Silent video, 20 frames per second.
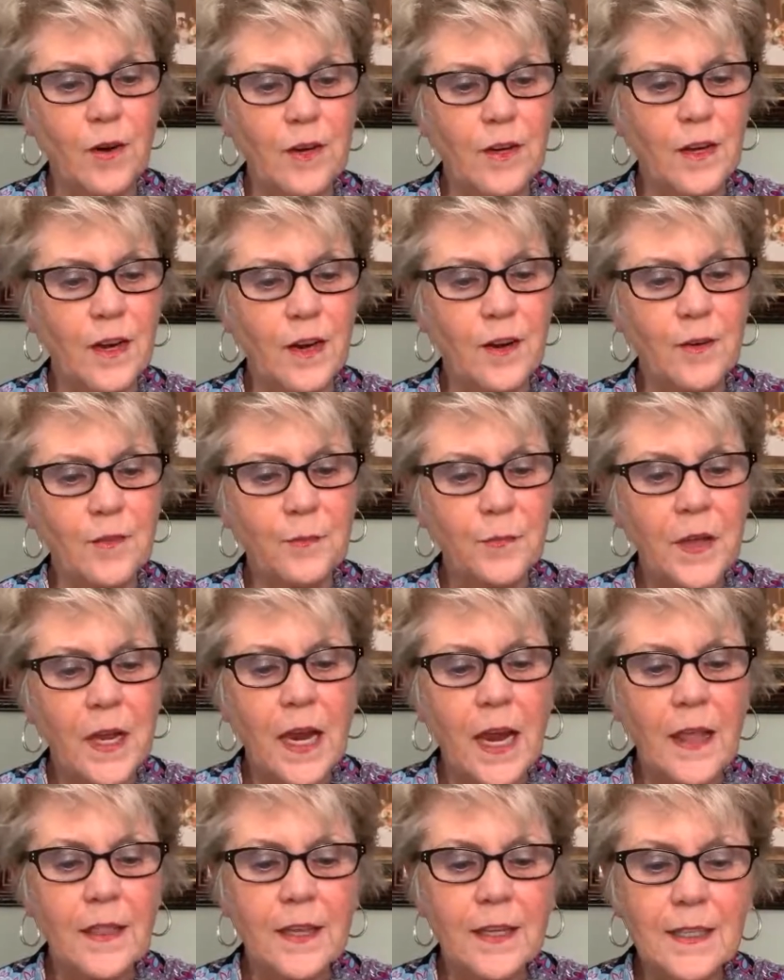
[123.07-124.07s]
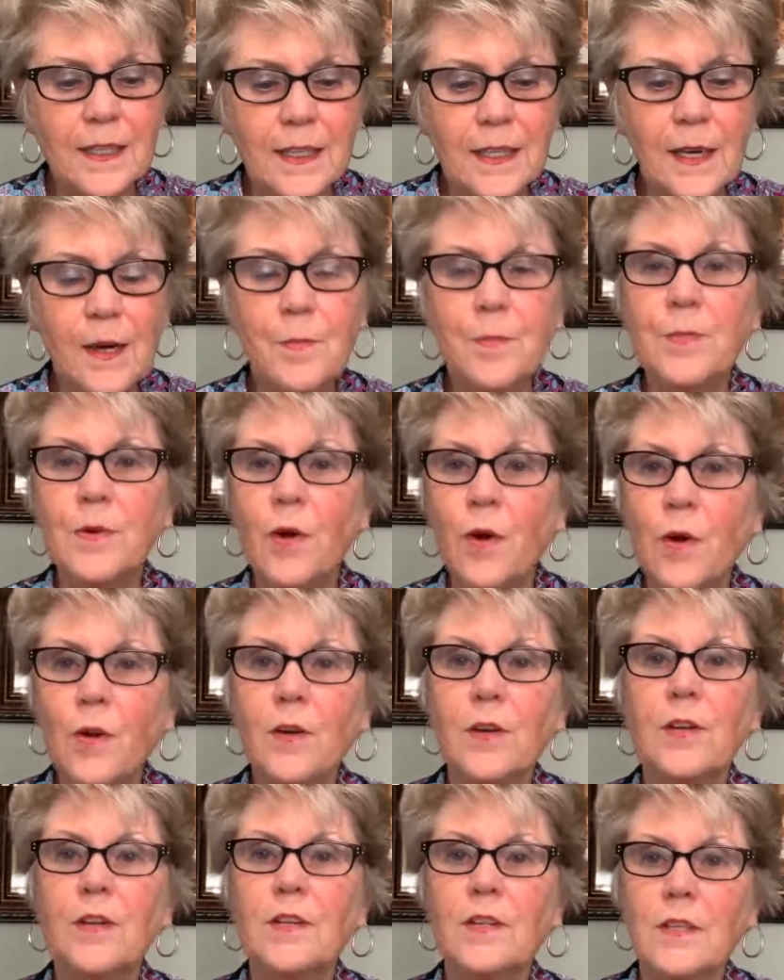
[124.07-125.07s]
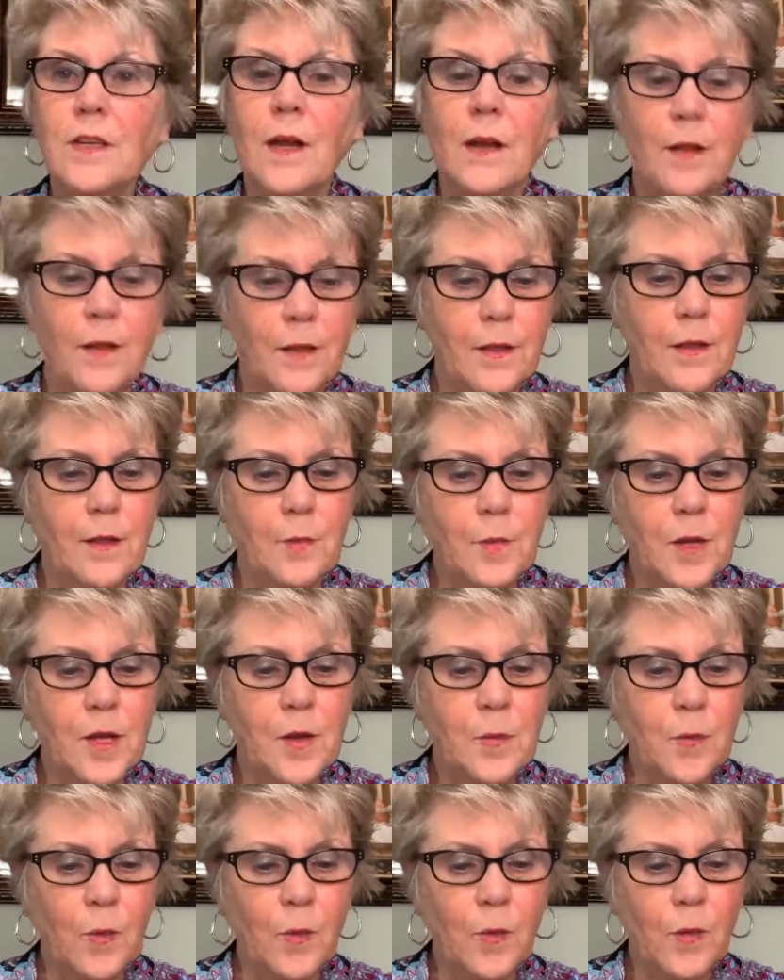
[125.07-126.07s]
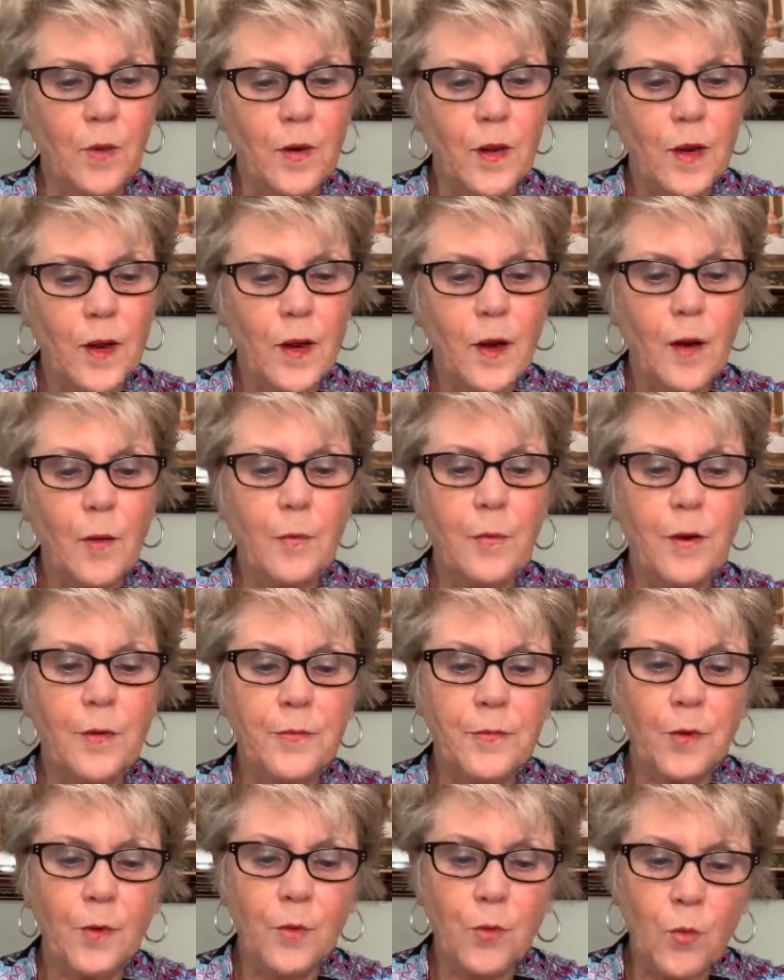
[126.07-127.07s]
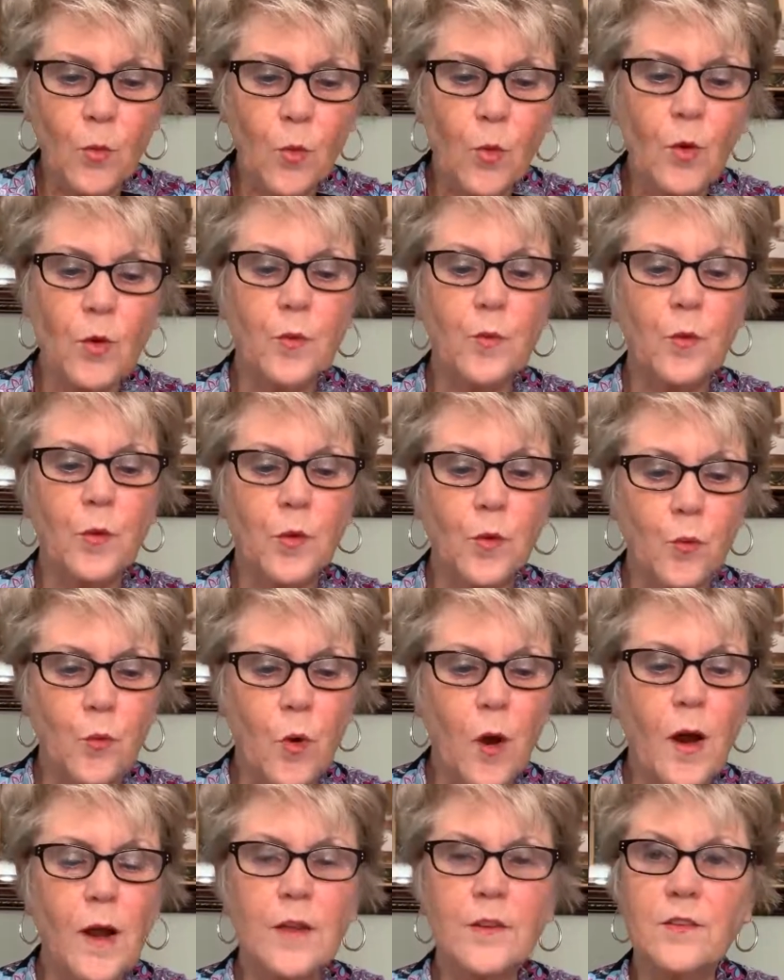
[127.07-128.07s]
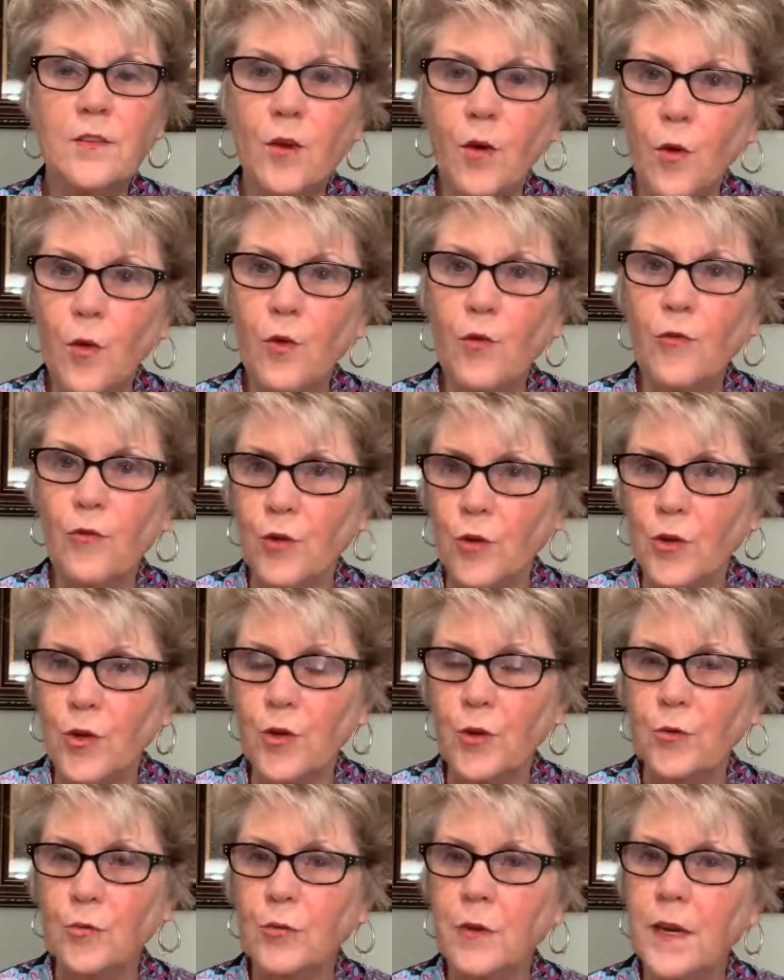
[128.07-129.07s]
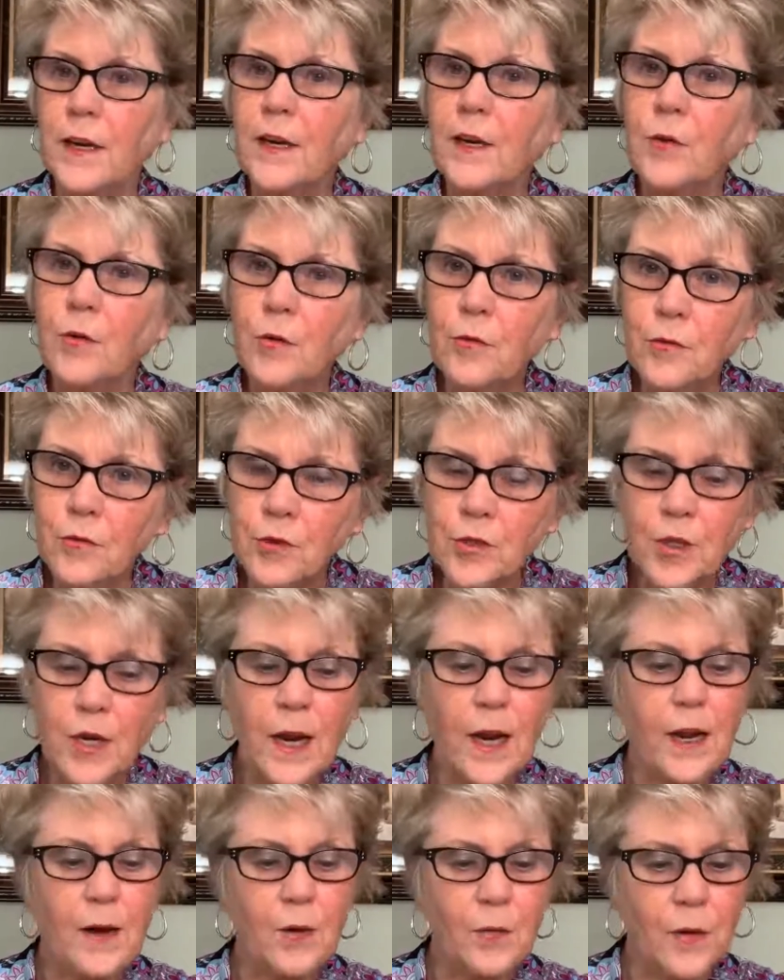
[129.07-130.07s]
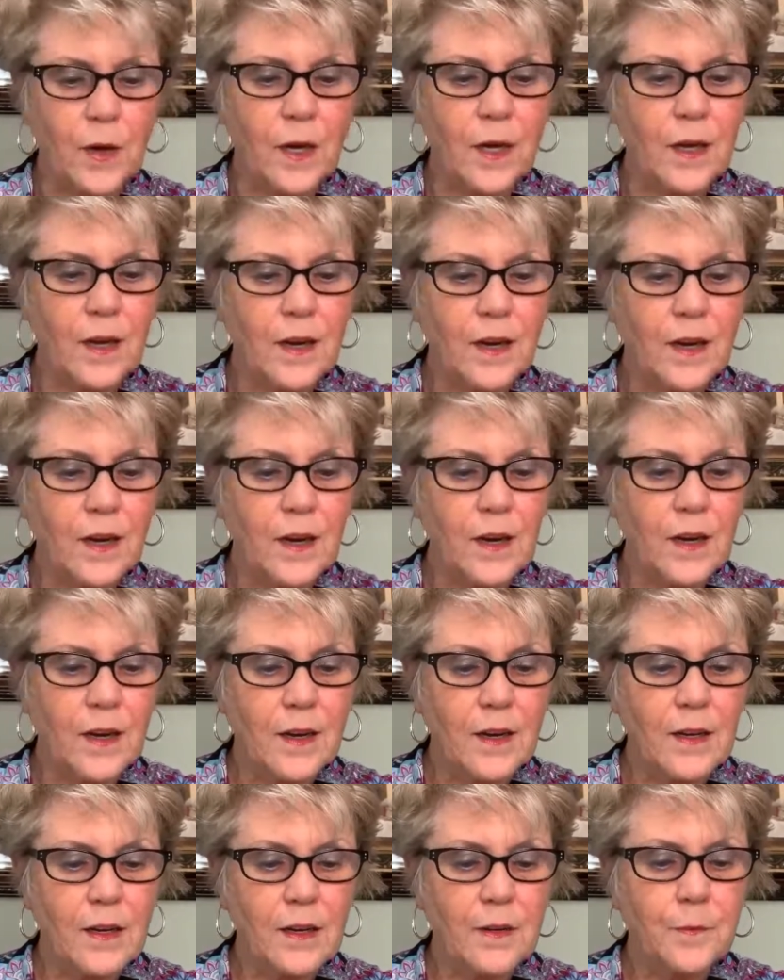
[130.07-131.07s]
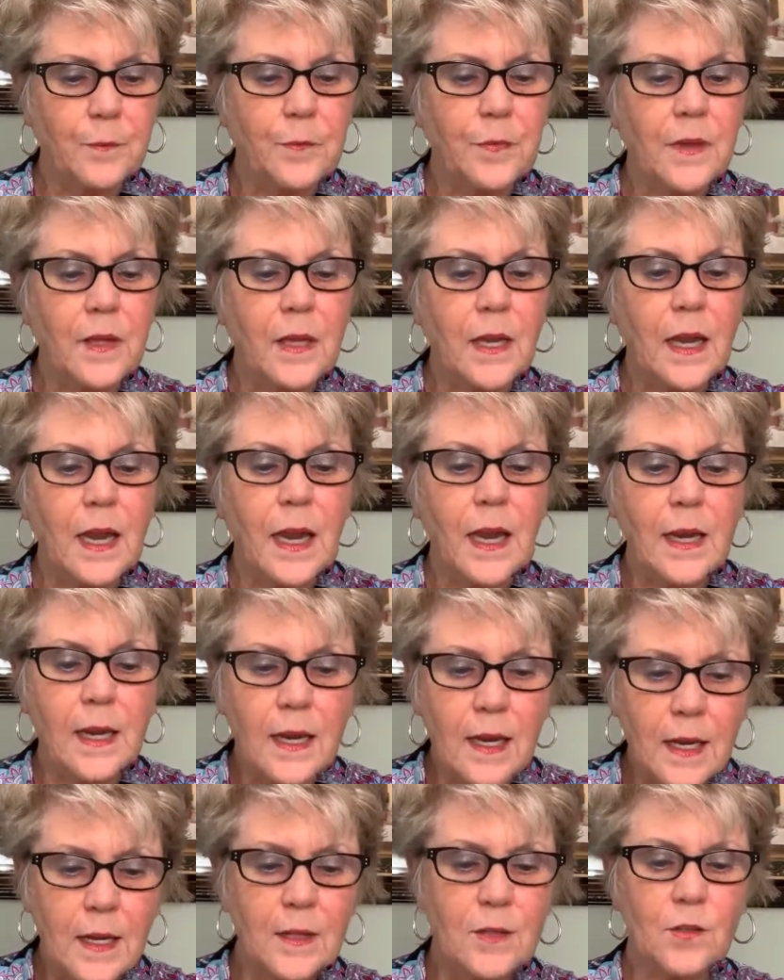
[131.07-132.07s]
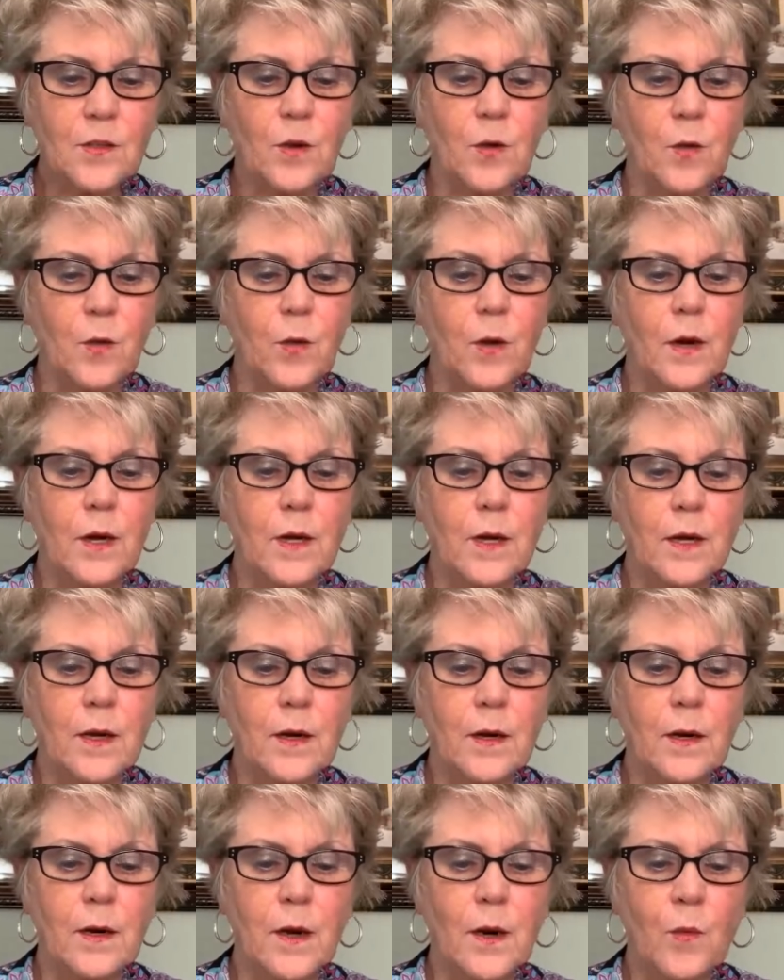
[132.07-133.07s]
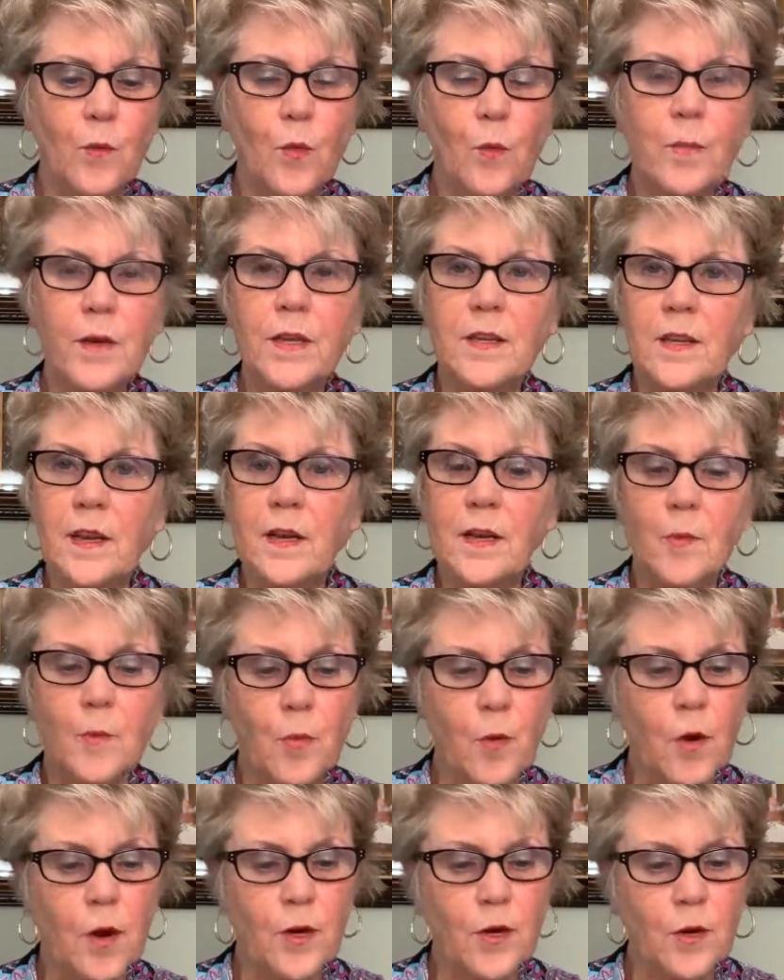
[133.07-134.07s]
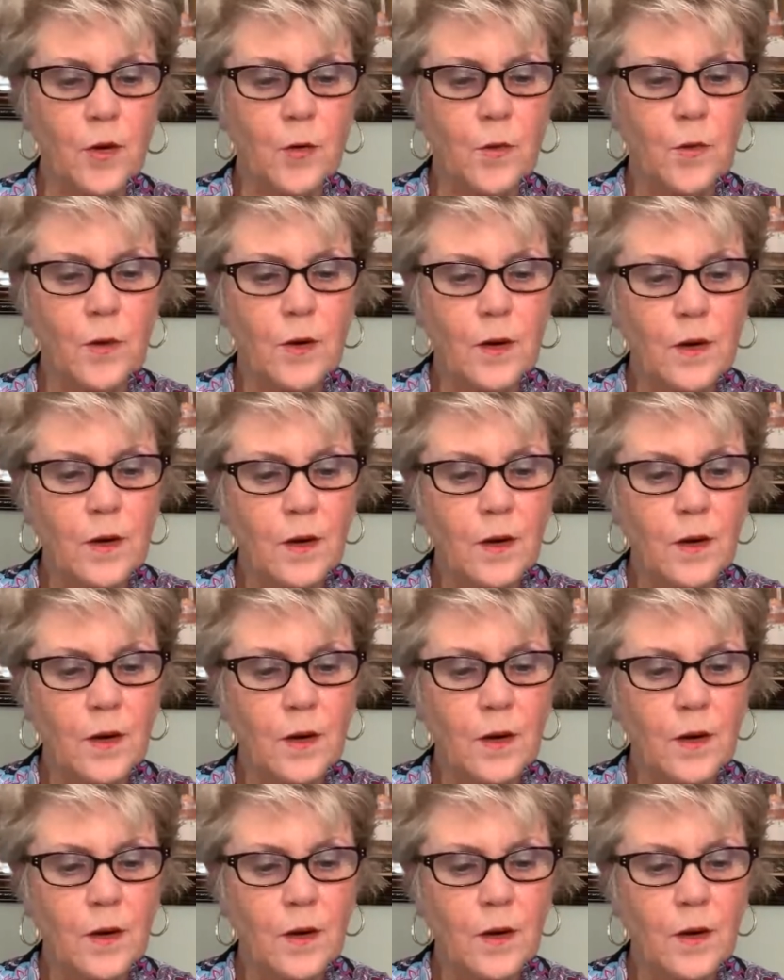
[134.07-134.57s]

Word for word: right now, and the deep darkness, the people. But the Lord will arise over you, like an overshadowing, and his glory will be seen upon you.